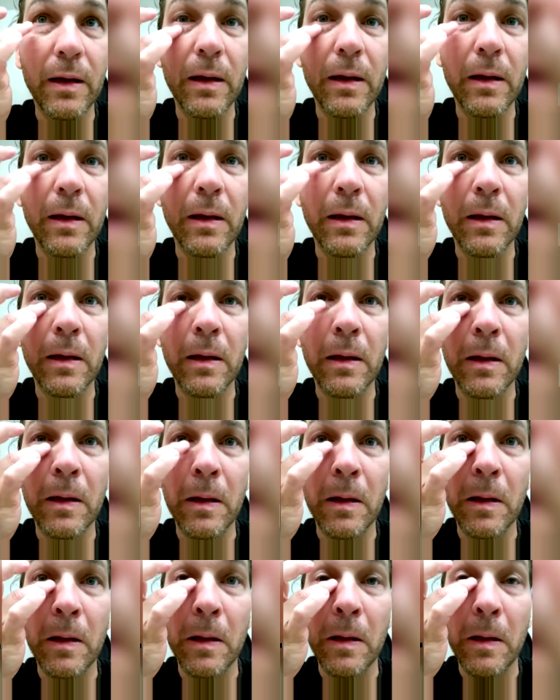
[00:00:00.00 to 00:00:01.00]
to be
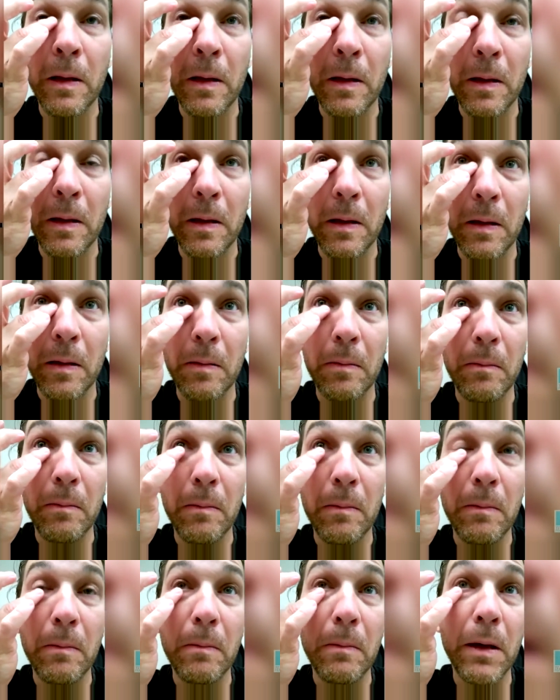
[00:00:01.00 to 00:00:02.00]
true. But
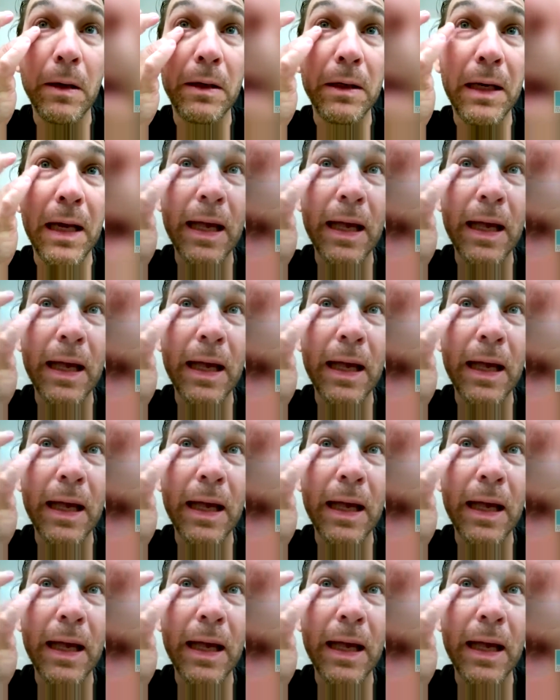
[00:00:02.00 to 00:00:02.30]
all over the